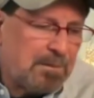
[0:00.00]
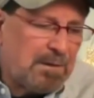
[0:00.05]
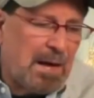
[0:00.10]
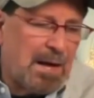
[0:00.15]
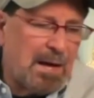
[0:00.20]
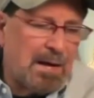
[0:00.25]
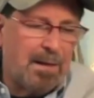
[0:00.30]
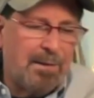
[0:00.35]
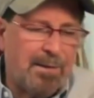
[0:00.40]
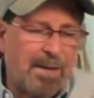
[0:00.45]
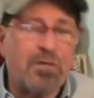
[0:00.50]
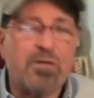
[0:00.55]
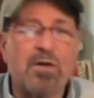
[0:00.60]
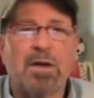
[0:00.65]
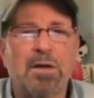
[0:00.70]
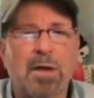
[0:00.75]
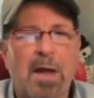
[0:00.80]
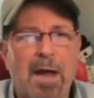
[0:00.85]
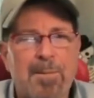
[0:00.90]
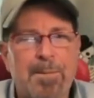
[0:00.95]
That's
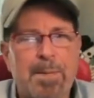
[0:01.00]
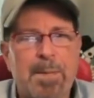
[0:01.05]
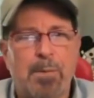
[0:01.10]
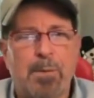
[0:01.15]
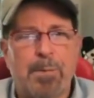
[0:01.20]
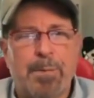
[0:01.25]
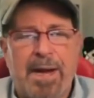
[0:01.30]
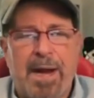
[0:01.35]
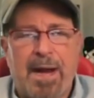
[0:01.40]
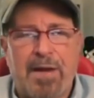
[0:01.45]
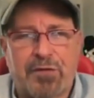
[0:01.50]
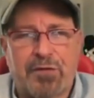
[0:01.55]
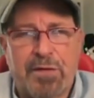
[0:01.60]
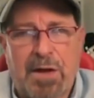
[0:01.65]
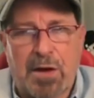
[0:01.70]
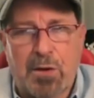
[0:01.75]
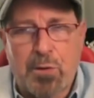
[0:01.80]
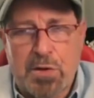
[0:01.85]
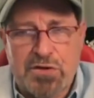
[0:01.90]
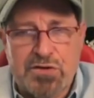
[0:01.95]
a lot of people have been asking
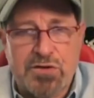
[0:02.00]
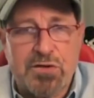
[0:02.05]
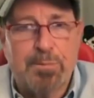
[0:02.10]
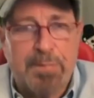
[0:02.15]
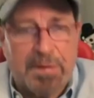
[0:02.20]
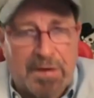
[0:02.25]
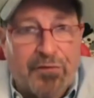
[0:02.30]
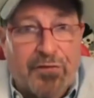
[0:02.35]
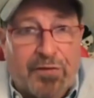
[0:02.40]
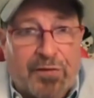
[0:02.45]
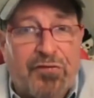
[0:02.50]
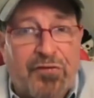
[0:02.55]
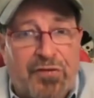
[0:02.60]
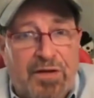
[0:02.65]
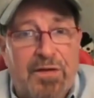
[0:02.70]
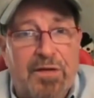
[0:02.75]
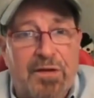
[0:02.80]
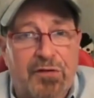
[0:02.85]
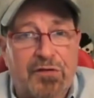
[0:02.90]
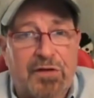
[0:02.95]
that question because they've
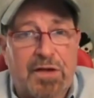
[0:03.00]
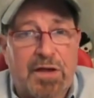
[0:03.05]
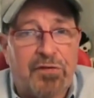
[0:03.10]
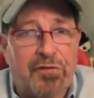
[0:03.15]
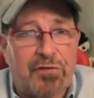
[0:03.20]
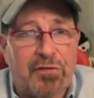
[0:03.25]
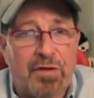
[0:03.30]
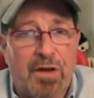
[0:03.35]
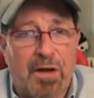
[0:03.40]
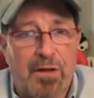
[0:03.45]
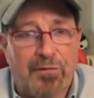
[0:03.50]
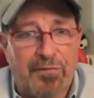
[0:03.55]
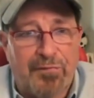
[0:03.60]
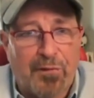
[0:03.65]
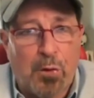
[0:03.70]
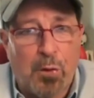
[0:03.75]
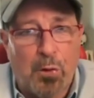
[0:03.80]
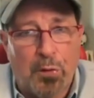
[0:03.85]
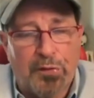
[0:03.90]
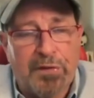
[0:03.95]
seen this case
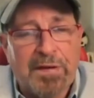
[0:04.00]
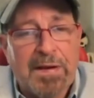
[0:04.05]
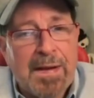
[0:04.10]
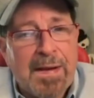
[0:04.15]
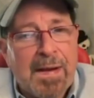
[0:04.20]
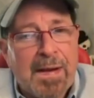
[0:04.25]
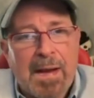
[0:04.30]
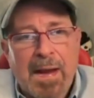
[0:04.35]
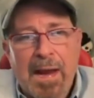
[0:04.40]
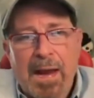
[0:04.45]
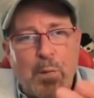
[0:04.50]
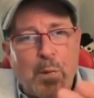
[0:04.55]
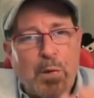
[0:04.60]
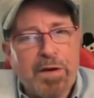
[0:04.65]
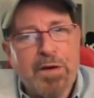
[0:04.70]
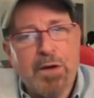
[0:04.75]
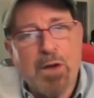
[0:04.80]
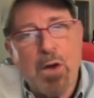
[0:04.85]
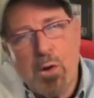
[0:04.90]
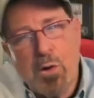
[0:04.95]
unfold. And
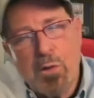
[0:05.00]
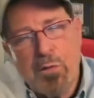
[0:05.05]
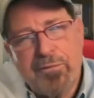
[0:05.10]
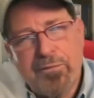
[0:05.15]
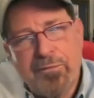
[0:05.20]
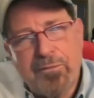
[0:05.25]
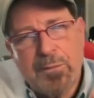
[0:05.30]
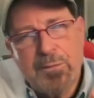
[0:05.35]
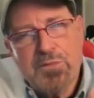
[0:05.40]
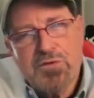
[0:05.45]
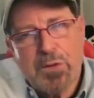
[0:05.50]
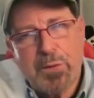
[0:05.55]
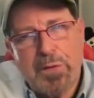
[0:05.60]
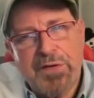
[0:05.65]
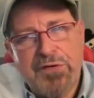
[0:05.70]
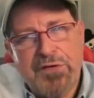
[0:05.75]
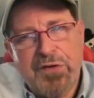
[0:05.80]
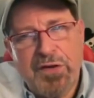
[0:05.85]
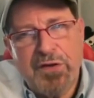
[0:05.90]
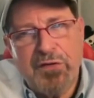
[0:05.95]
we know from Joey
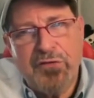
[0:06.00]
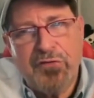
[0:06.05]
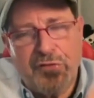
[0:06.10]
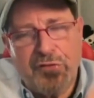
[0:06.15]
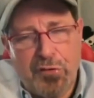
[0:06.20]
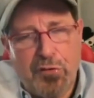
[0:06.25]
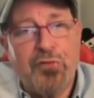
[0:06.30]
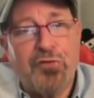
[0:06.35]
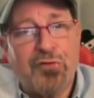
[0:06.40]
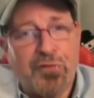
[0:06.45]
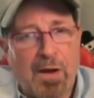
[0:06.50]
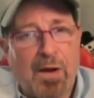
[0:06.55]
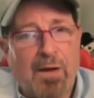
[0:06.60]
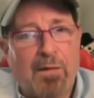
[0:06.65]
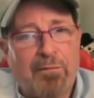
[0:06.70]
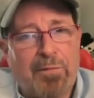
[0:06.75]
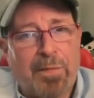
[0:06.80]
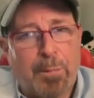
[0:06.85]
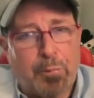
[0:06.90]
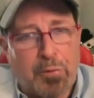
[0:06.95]
T's use
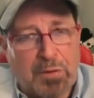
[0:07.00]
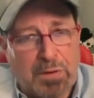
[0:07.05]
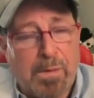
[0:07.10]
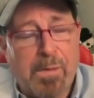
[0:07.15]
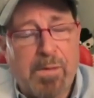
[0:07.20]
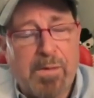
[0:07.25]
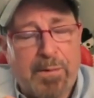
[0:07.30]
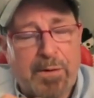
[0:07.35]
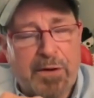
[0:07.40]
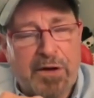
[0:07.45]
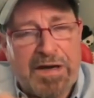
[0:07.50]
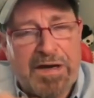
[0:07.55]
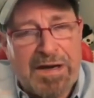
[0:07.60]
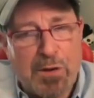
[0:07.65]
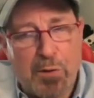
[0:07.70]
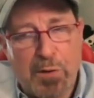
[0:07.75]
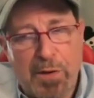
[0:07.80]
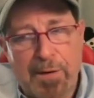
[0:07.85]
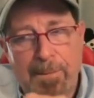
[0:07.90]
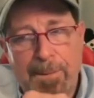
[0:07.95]
of the preliminary
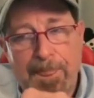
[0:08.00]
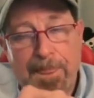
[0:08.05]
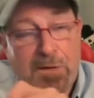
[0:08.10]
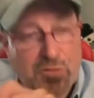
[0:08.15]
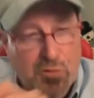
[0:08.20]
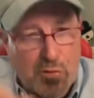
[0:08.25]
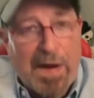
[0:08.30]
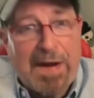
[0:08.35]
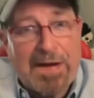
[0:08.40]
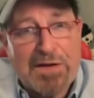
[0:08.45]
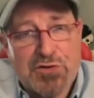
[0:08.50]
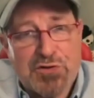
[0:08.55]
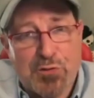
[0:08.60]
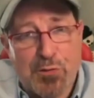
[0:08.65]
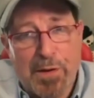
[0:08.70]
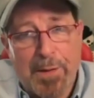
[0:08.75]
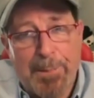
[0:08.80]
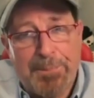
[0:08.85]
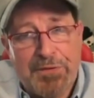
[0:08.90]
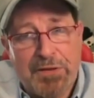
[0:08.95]
hearing
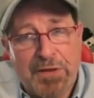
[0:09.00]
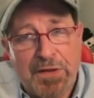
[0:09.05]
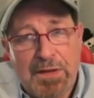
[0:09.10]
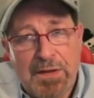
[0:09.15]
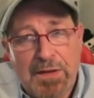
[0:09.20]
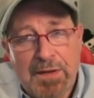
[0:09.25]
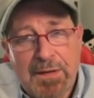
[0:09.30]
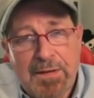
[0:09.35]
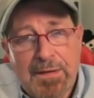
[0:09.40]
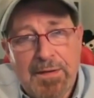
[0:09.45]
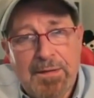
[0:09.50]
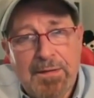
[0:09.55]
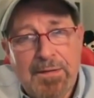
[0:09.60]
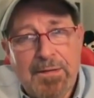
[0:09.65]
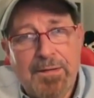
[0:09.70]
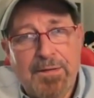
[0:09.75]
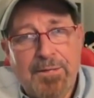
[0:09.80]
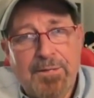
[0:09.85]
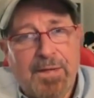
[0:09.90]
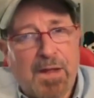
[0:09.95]
transcript
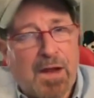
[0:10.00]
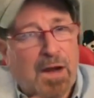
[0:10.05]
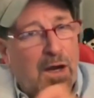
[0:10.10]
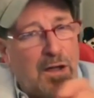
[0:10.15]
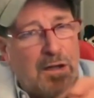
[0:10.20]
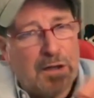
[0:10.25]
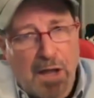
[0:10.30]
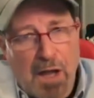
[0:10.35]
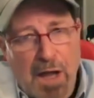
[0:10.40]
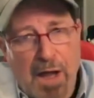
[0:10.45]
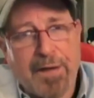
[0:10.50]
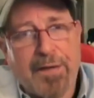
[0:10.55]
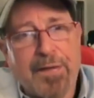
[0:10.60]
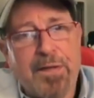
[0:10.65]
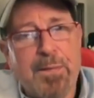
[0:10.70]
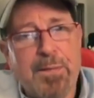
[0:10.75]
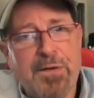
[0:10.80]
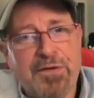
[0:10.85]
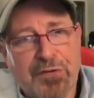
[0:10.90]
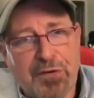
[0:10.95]
that a lot of
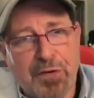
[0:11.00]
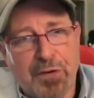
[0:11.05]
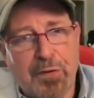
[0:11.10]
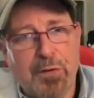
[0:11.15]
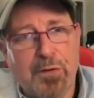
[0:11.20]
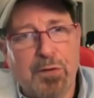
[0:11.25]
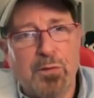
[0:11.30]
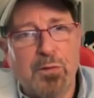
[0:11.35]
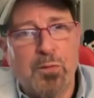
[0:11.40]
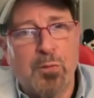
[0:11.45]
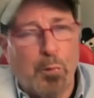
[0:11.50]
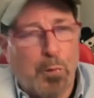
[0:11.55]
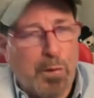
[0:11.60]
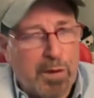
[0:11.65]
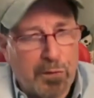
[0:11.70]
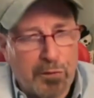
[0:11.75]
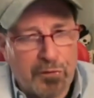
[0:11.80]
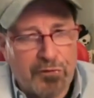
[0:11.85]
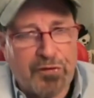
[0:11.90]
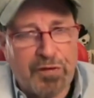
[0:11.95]
the material
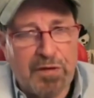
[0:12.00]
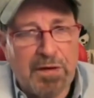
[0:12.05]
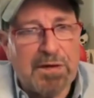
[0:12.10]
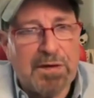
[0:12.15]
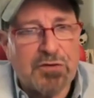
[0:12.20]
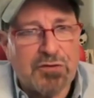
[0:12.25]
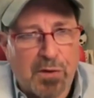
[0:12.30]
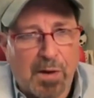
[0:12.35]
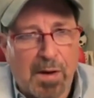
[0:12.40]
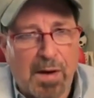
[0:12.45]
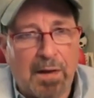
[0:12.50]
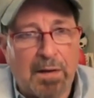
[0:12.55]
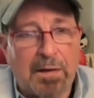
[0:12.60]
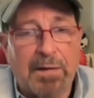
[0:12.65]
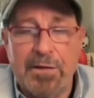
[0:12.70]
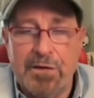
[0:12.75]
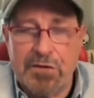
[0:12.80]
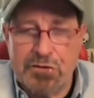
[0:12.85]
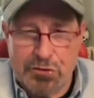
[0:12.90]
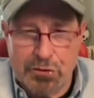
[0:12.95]
we're seeing in trial,
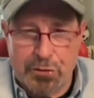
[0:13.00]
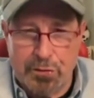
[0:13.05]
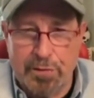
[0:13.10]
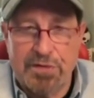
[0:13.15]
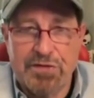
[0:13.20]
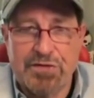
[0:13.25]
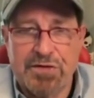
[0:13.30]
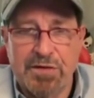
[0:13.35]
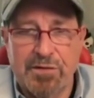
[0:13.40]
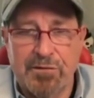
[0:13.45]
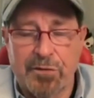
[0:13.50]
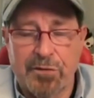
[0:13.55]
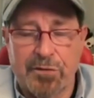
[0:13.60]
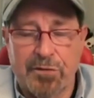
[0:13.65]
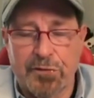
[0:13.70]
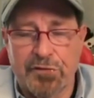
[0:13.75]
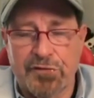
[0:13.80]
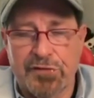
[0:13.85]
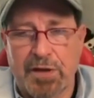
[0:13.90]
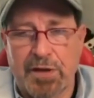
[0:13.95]
and this jury is seeing for the first